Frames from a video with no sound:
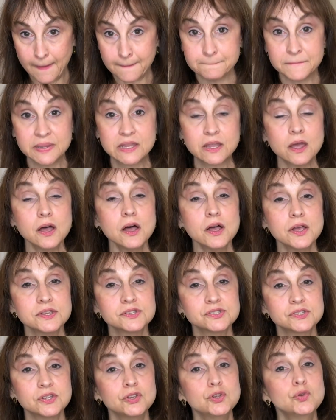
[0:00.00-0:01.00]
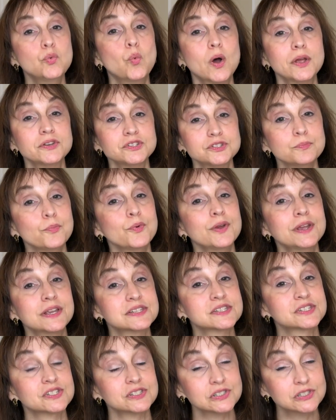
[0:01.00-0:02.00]
because you want to bring a
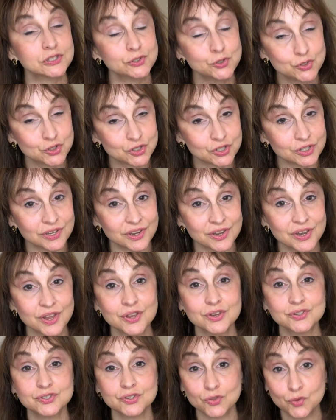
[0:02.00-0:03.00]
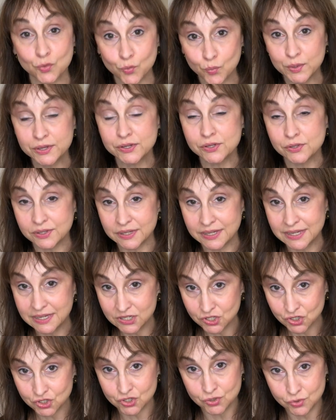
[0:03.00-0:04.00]
solution to the real
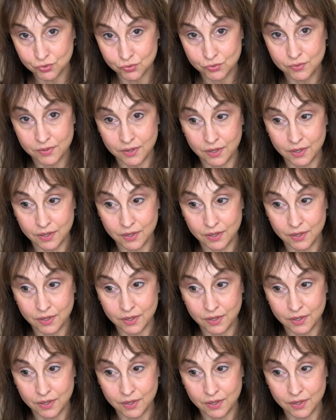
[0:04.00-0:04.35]
issue